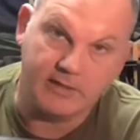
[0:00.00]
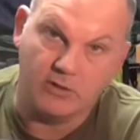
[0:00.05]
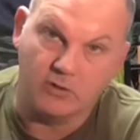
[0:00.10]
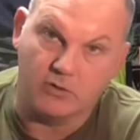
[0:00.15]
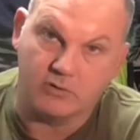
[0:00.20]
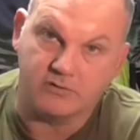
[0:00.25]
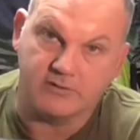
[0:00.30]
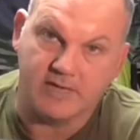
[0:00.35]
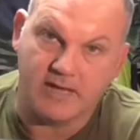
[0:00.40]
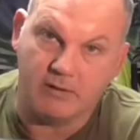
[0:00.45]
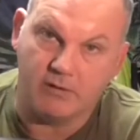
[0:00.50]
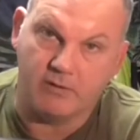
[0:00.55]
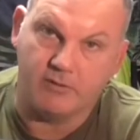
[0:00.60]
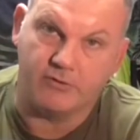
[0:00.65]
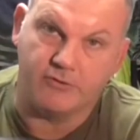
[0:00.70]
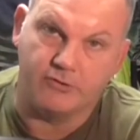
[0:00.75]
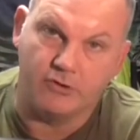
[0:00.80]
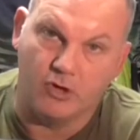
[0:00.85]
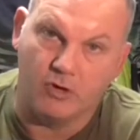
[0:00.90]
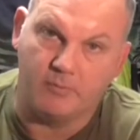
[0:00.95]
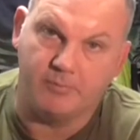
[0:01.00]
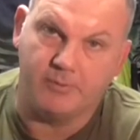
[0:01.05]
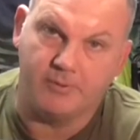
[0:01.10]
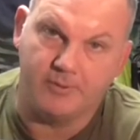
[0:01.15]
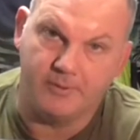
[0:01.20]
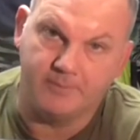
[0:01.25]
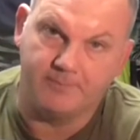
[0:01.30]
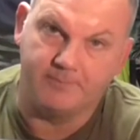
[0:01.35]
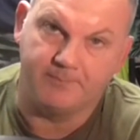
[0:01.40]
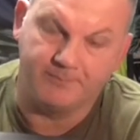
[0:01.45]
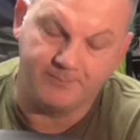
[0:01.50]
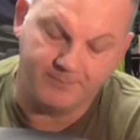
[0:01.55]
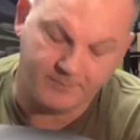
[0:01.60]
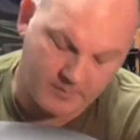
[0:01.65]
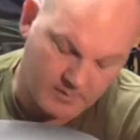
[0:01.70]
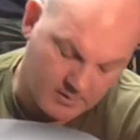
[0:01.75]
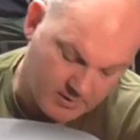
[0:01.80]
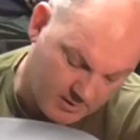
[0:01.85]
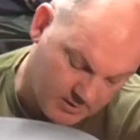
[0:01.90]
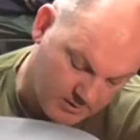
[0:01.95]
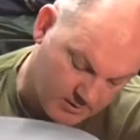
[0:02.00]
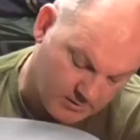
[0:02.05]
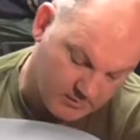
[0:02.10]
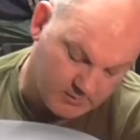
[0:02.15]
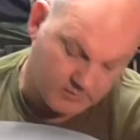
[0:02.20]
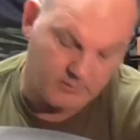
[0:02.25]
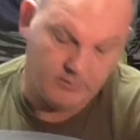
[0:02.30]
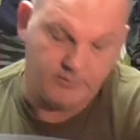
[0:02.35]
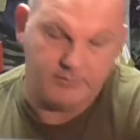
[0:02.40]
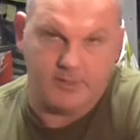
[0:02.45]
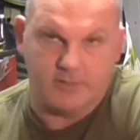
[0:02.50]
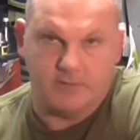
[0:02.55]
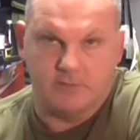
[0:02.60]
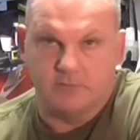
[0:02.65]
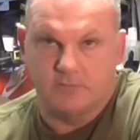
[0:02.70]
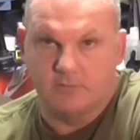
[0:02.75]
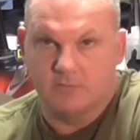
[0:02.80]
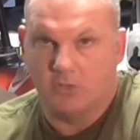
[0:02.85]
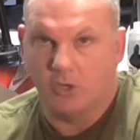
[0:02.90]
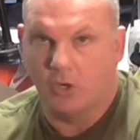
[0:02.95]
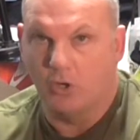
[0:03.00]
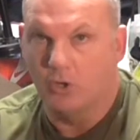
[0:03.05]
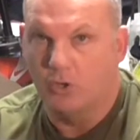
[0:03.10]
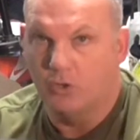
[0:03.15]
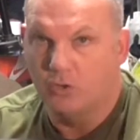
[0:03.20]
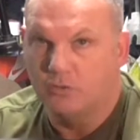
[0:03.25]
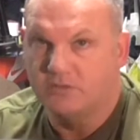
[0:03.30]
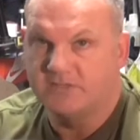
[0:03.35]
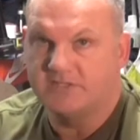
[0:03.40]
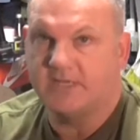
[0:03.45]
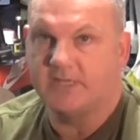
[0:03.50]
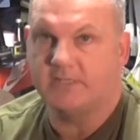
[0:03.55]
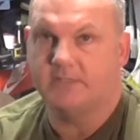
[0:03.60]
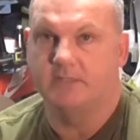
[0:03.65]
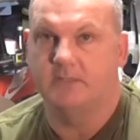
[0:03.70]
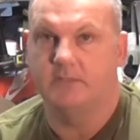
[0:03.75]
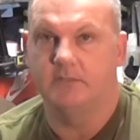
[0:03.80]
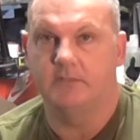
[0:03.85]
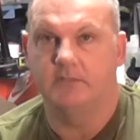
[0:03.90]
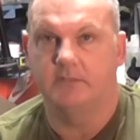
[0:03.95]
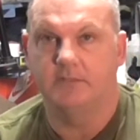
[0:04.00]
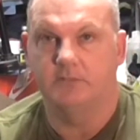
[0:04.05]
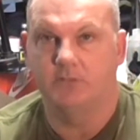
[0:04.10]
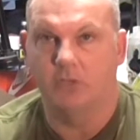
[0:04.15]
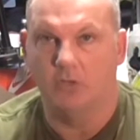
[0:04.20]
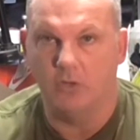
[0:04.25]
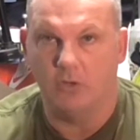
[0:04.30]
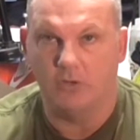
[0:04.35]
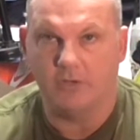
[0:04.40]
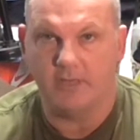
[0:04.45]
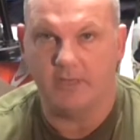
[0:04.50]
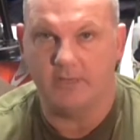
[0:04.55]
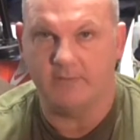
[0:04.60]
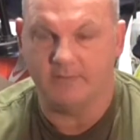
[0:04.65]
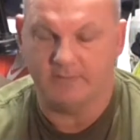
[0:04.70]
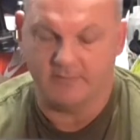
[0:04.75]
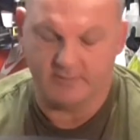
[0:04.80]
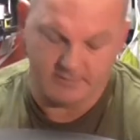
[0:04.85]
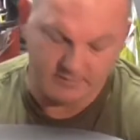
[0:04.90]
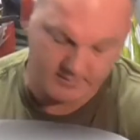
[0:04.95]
locks out at the top, you then close it to lock it.